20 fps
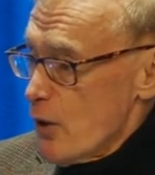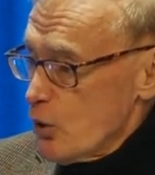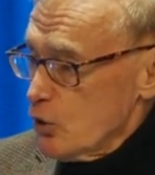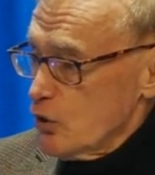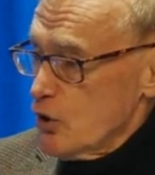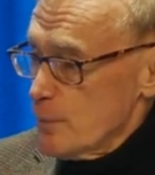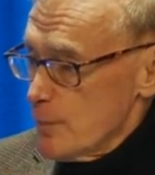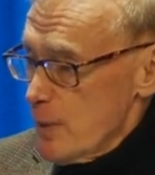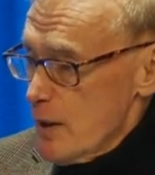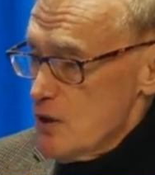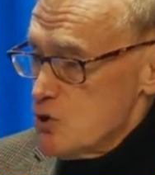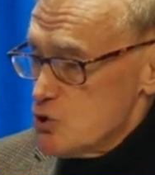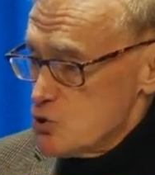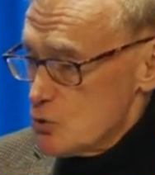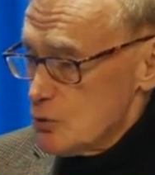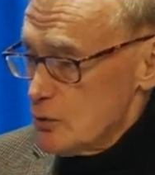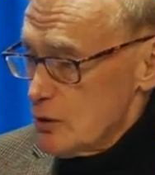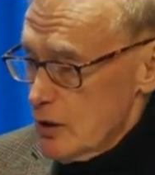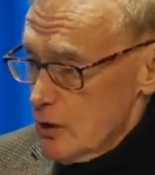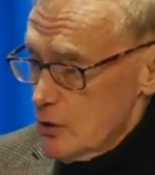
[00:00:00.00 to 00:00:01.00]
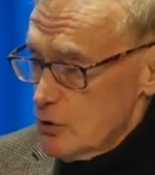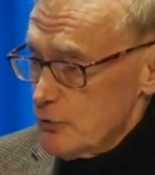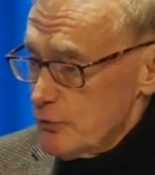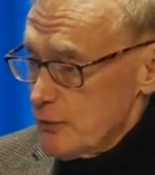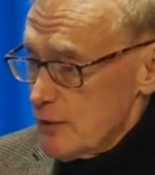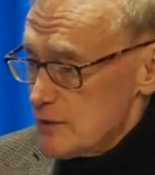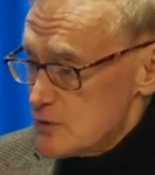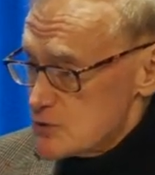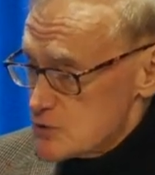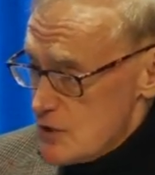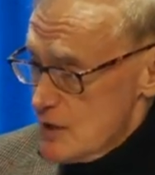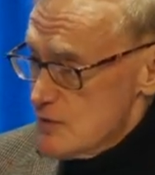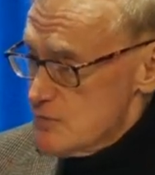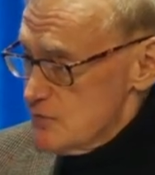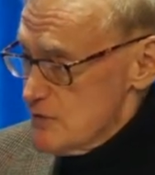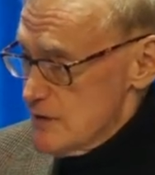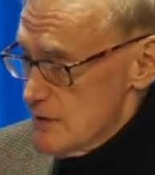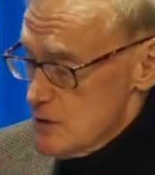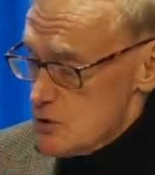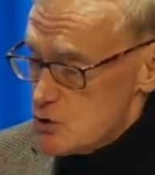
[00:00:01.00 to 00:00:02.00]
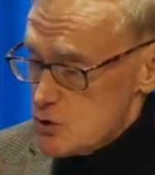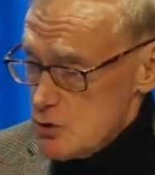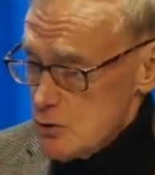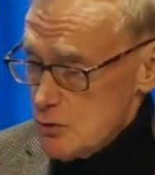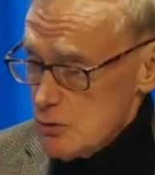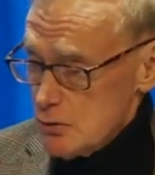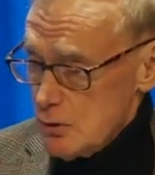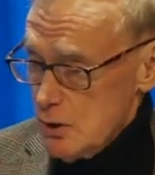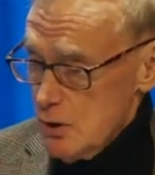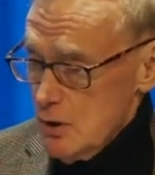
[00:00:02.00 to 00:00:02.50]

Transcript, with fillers: occupational health and safety issue